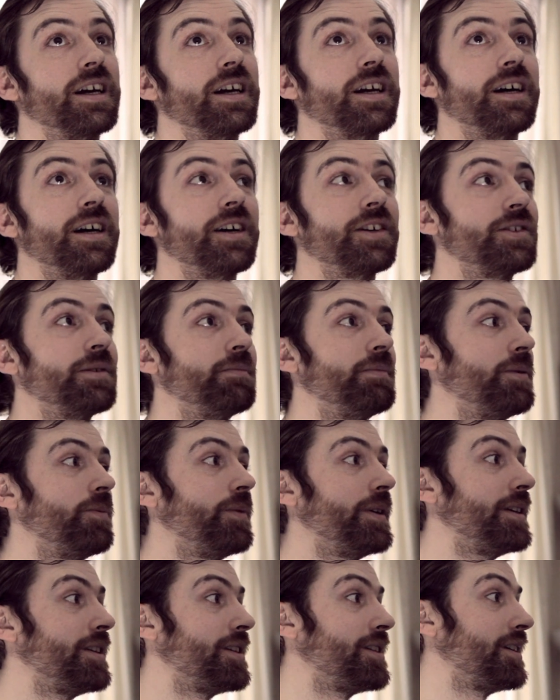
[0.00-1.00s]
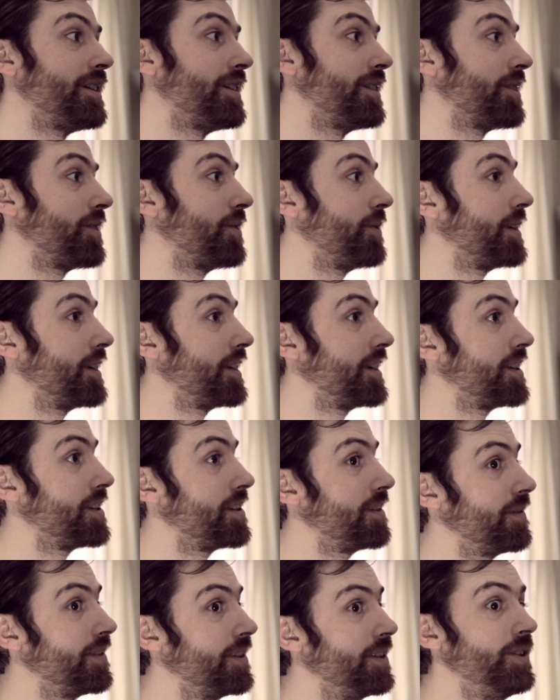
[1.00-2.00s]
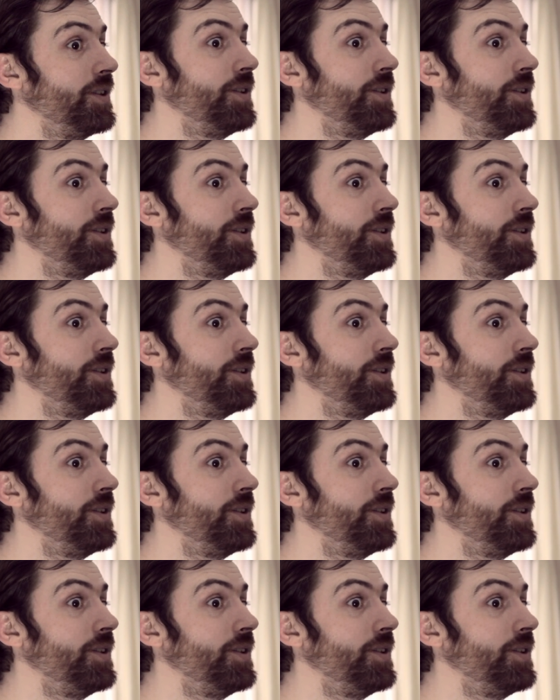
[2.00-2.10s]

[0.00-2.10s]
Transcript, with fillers: like I should be witnessing the quickness of the